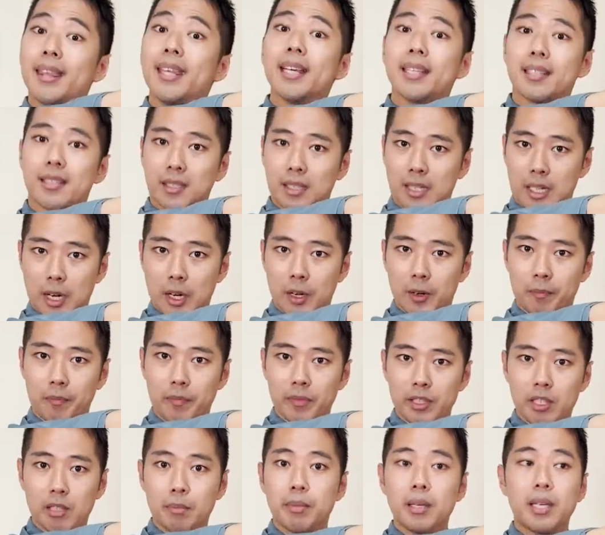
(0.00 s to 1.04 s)
this too
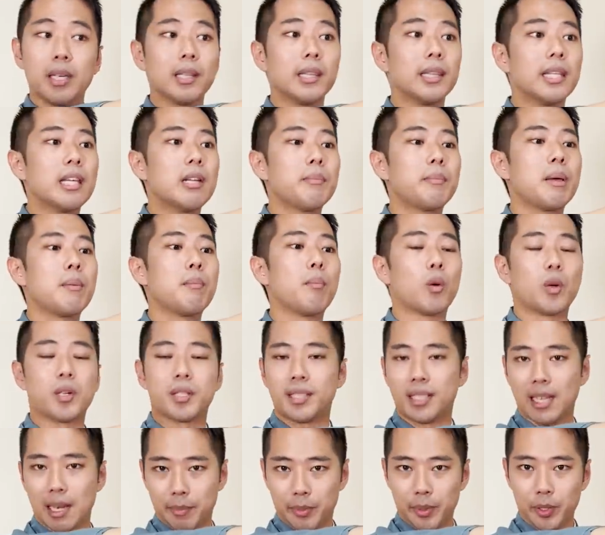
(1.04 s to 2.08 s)
to be a little bit more
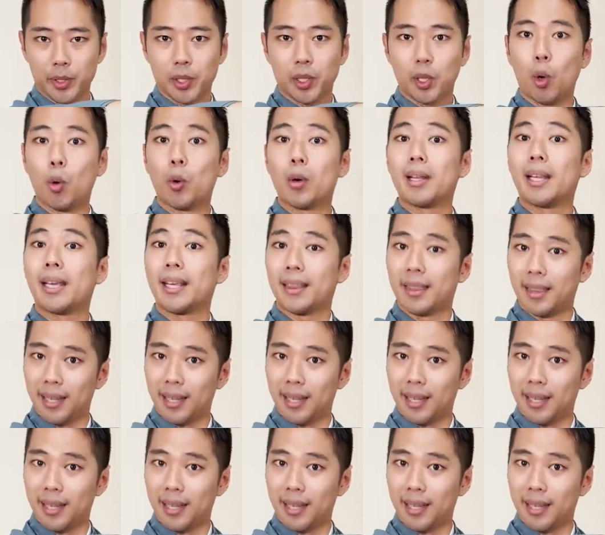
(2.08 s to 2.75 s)
stable. You can hold it like